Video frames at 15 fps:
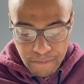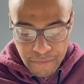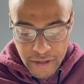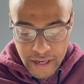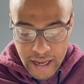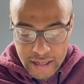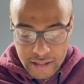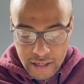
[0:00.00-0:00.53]
He
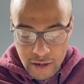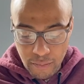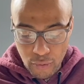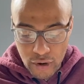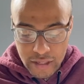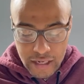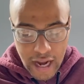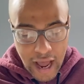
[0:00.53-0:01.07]
gets into
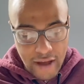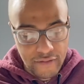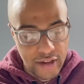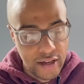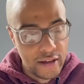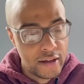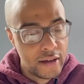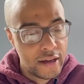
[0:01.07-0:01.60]
poison
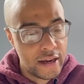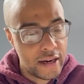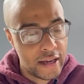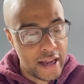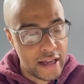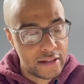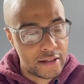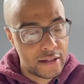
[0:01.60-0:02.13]
ivy, and he
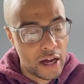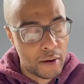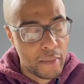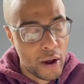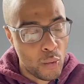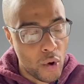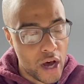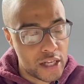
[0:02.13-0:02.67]
gets stung
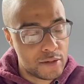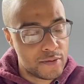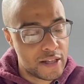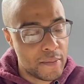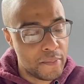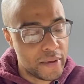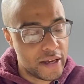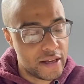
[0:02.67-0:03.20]
by wasps
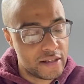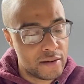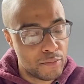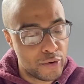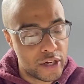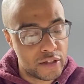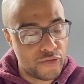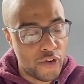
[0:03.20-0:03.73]
and bees, and
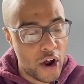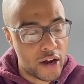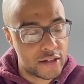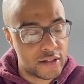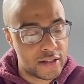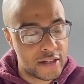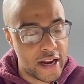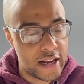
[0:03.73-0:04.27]
brings frogs
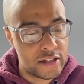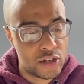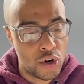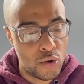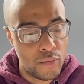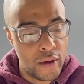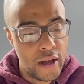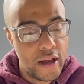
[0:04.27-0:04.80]
and snakes
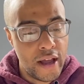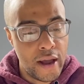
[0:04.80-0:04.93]
home,